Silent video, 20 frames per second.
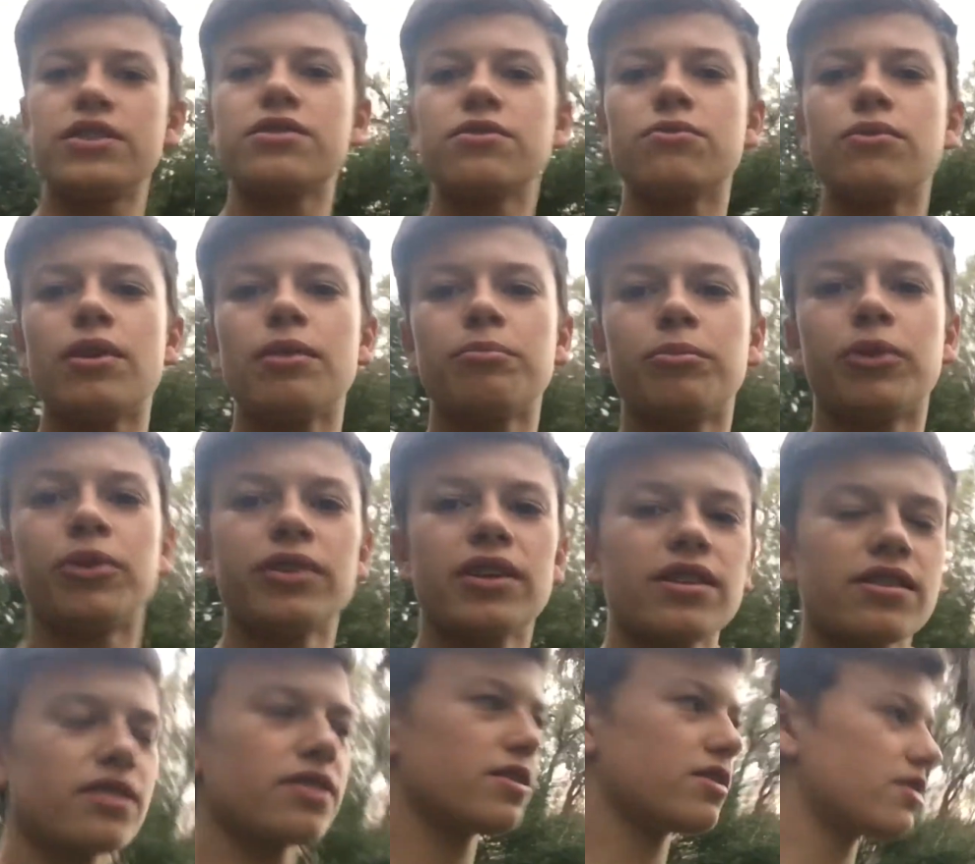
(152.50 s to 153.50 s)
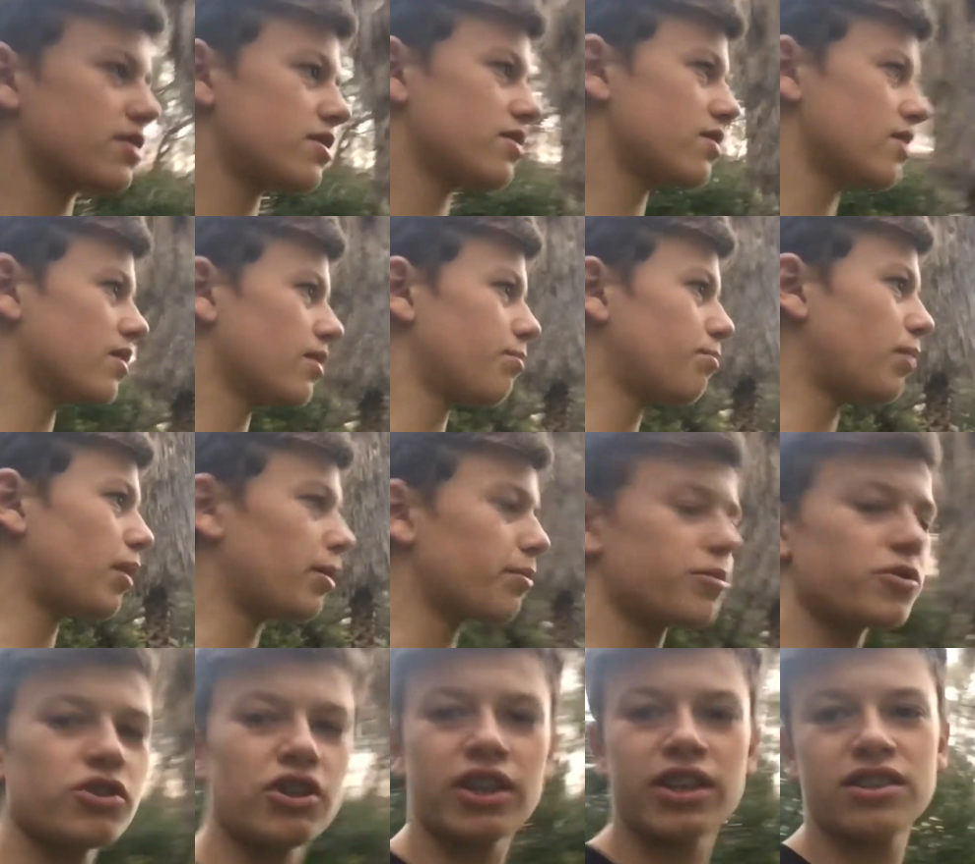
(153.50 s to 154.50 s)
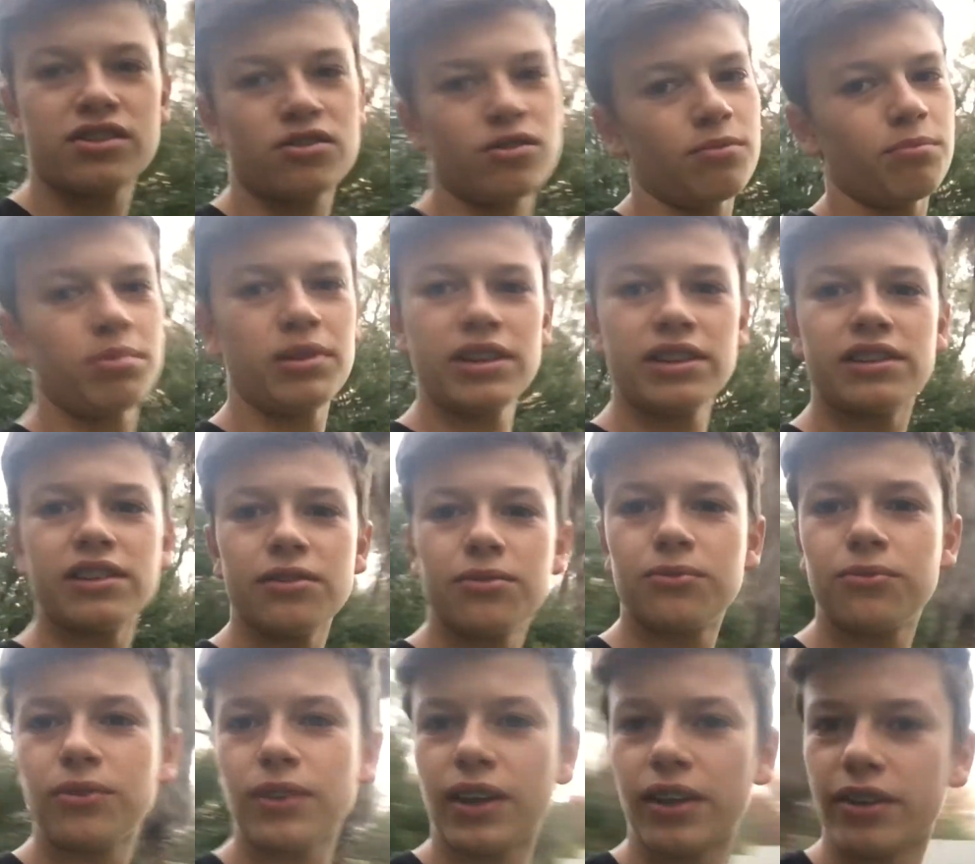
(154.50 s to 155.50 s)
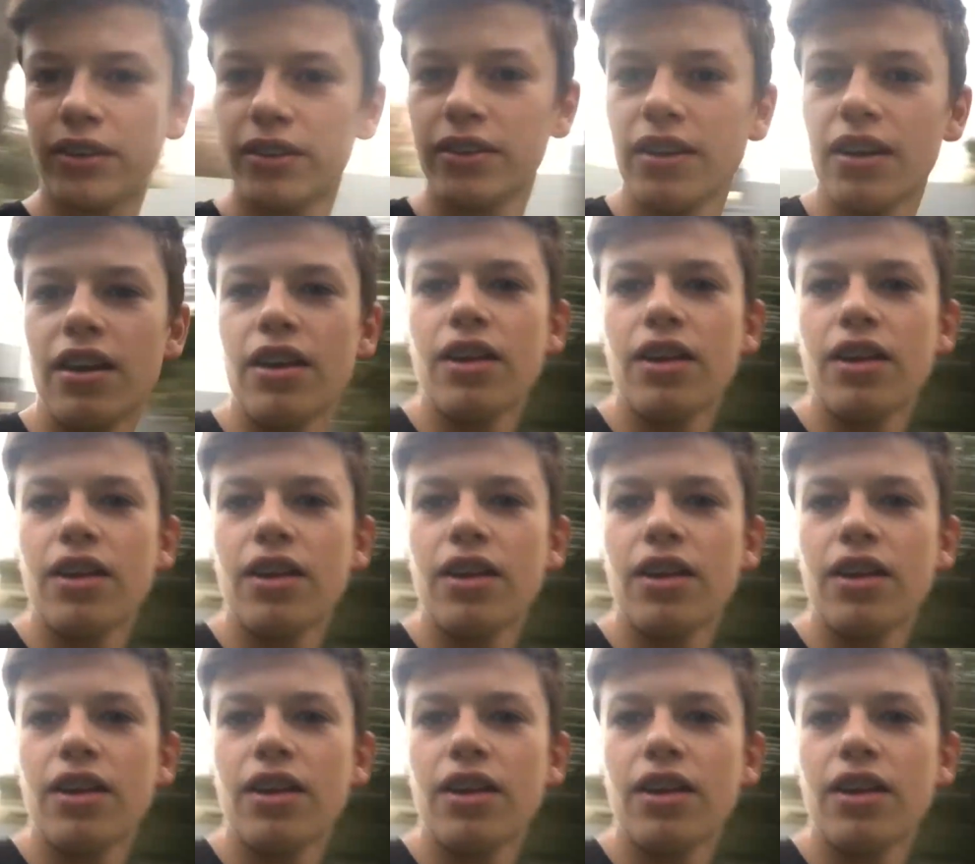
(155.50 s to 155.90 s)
reason why I'm building this is the pump track is completely flooded.